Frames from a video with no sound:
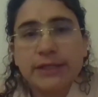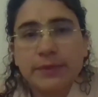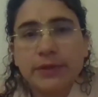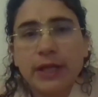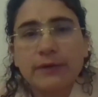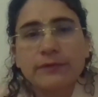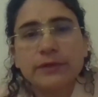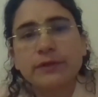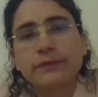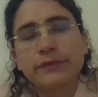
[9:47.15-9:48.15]
deeper
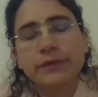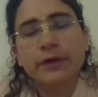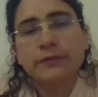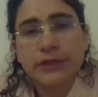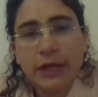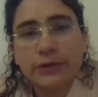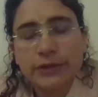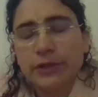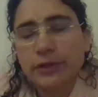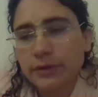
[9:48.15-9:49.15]
level of
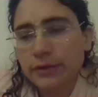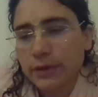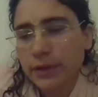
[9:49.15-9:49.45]
shelter.